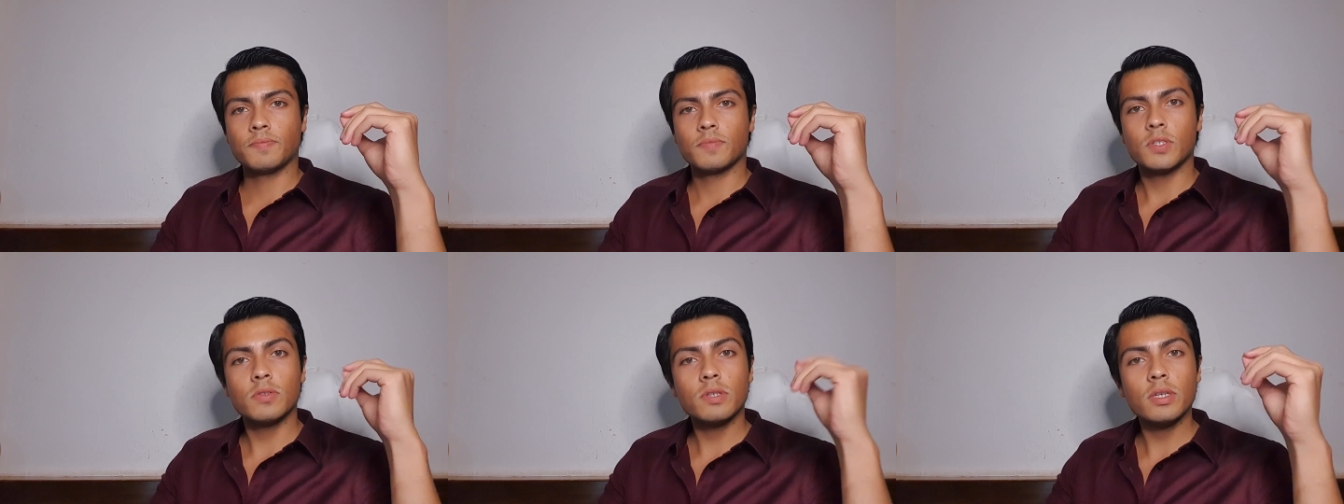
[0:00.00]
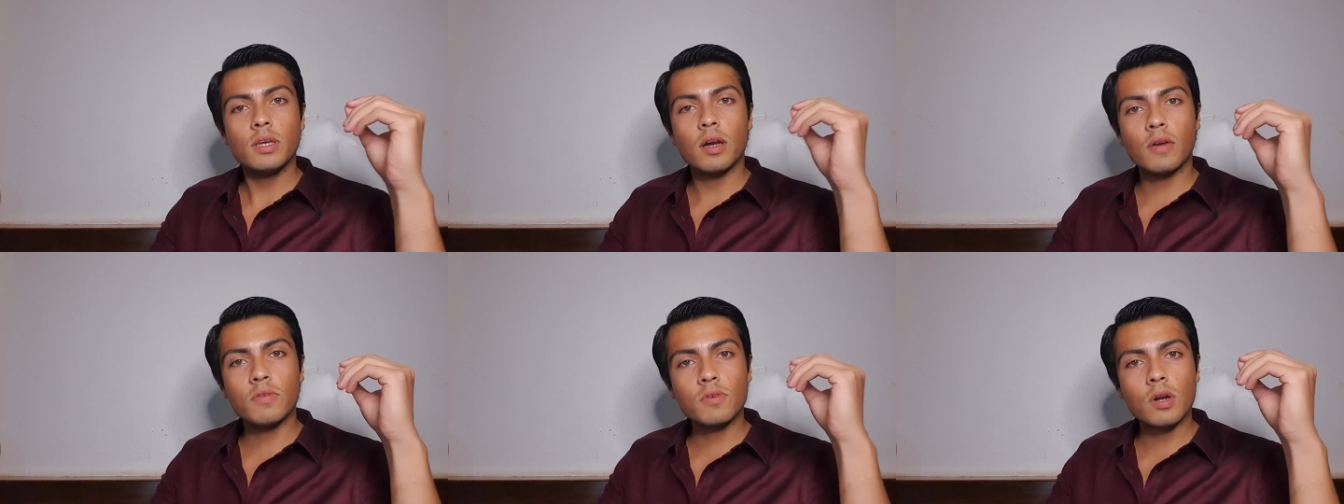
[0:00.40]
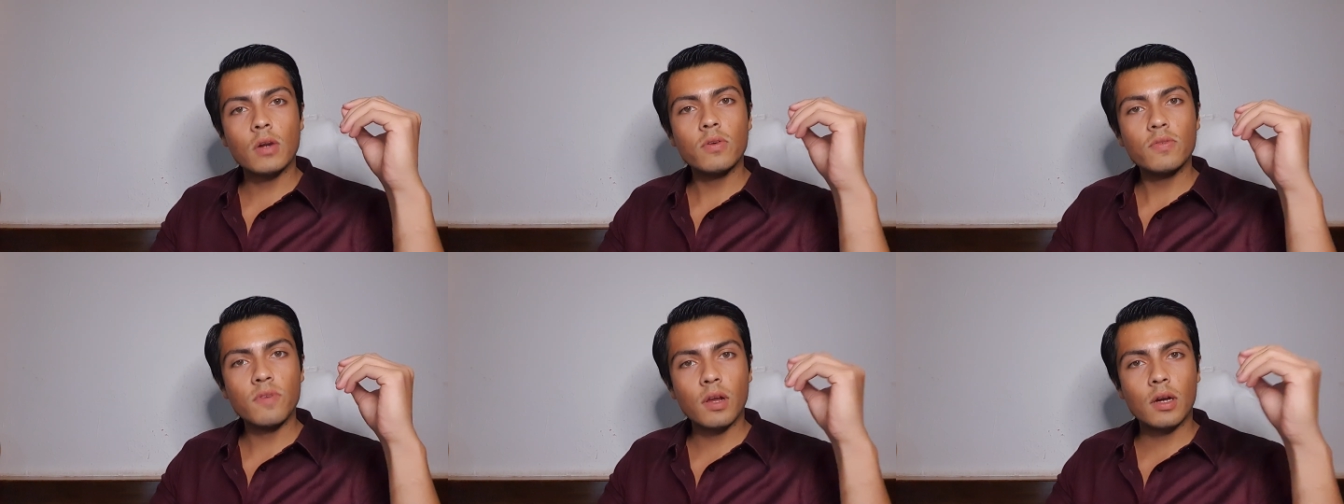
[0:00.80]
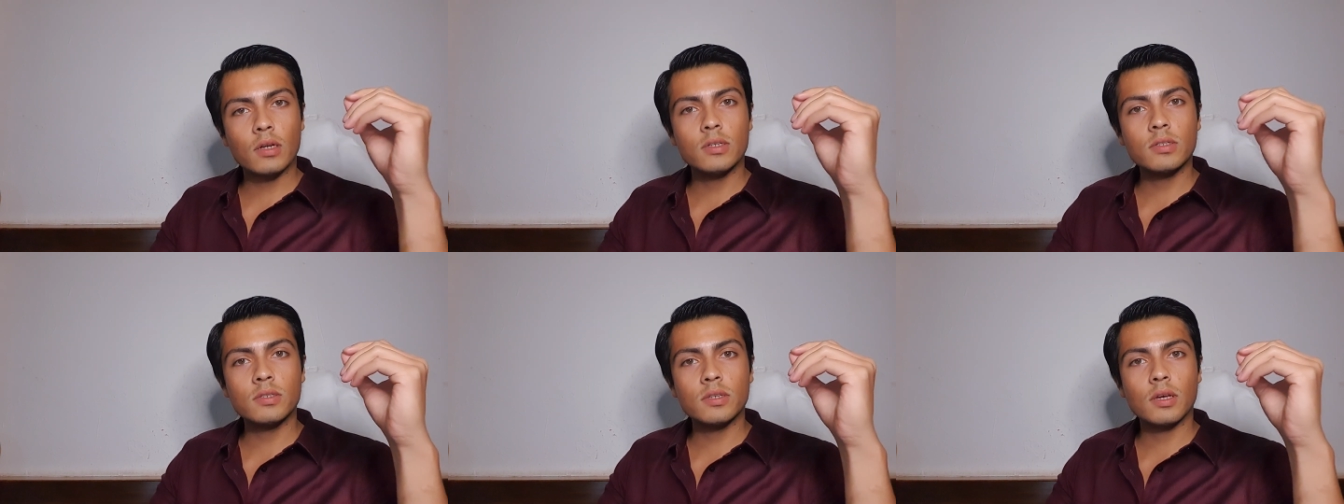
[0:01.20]
You see, avocado
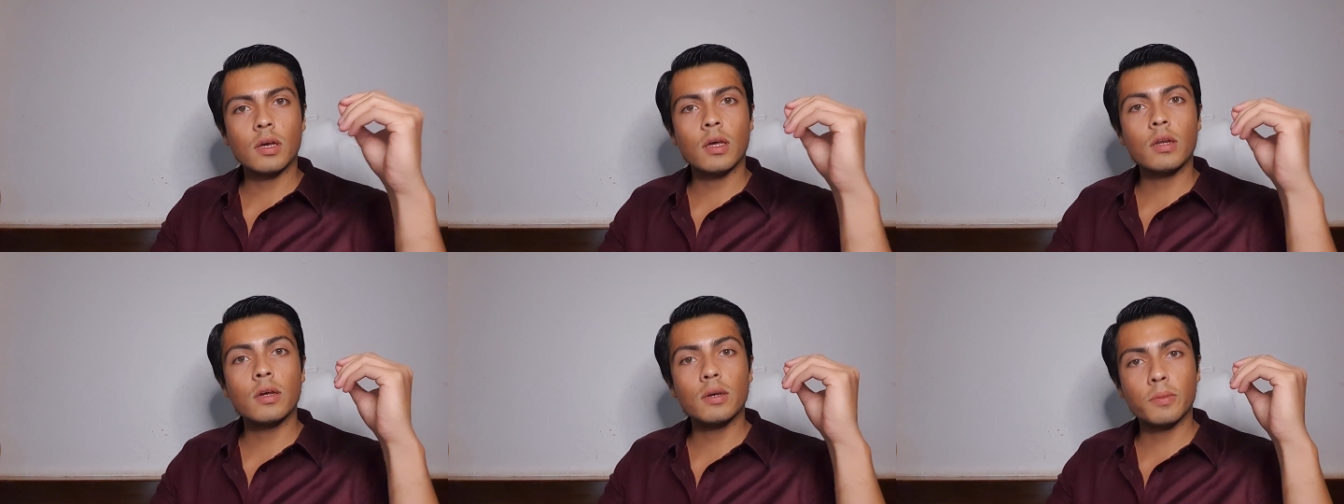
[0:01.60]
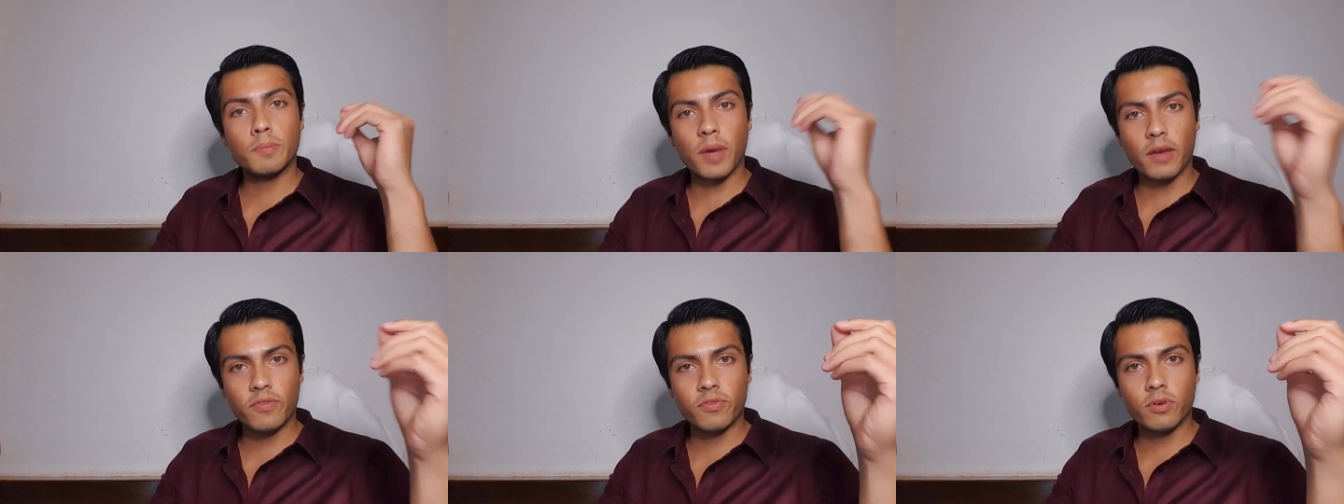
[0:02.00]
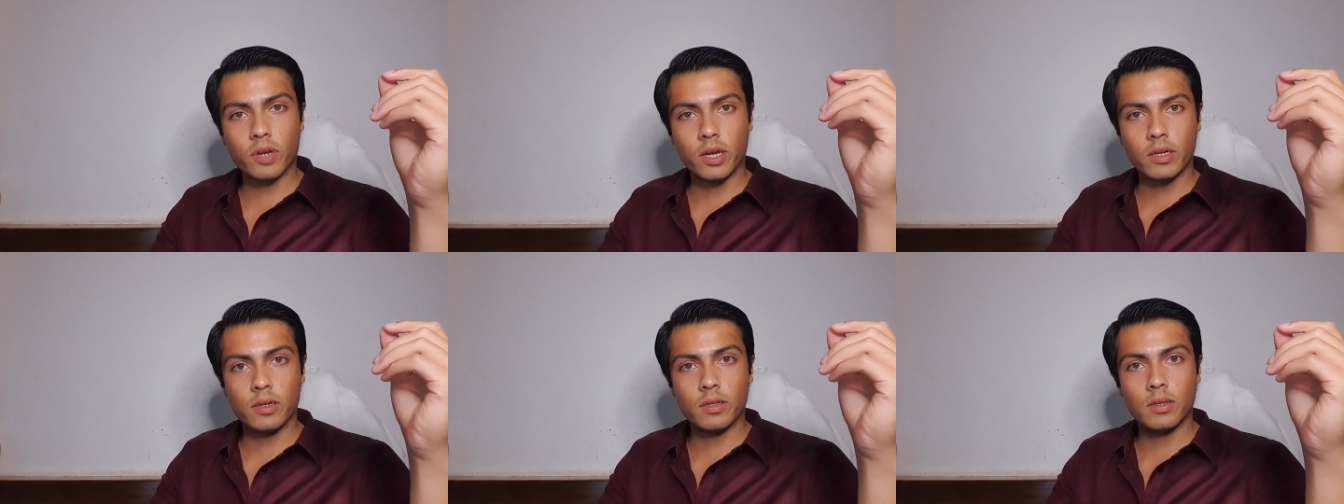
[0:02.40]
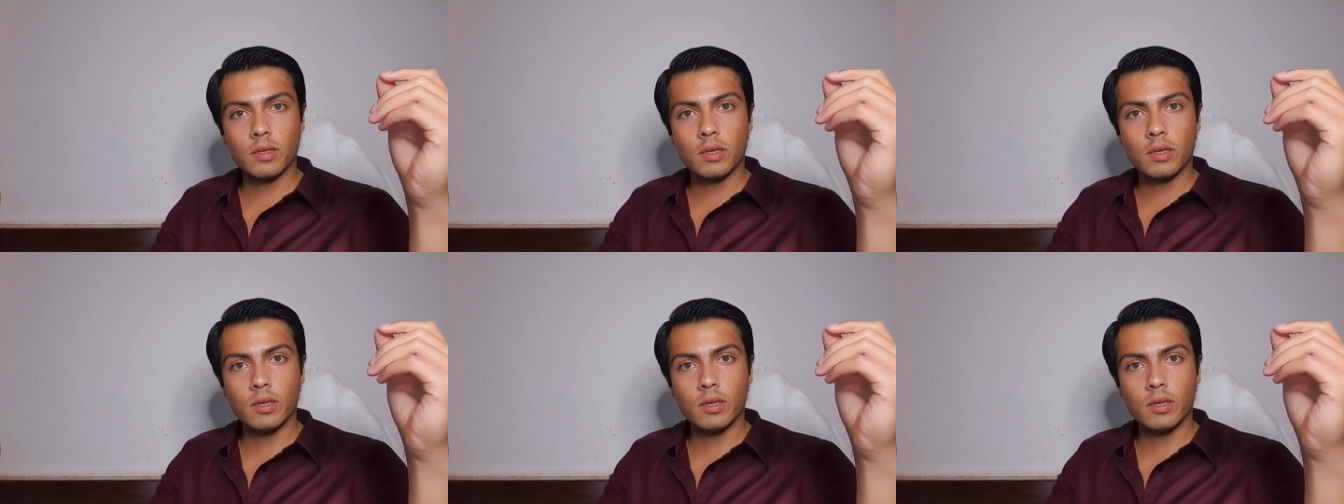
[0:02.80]
flowers are hermaphrodite.